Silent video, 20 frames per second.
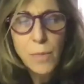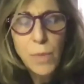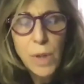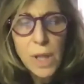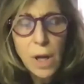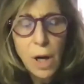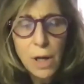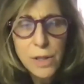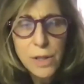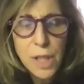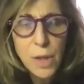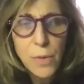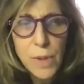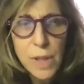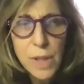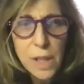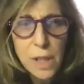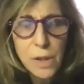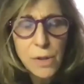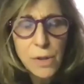And we'll also
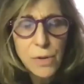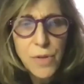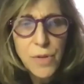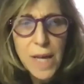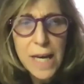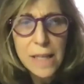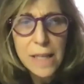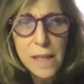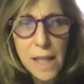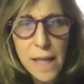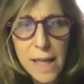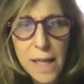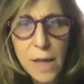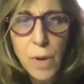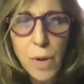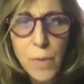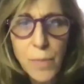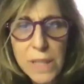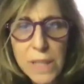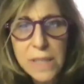include that link
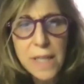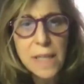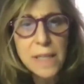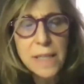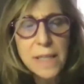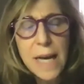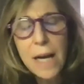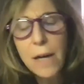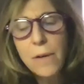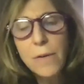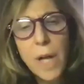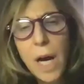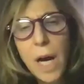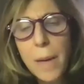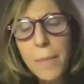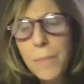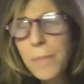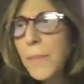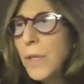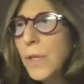when we send out
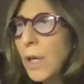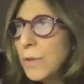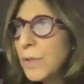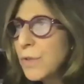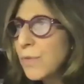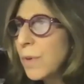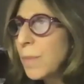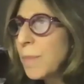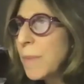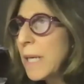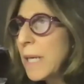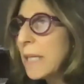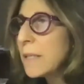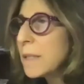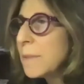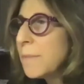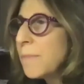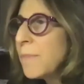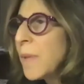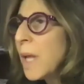notes from
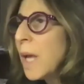this.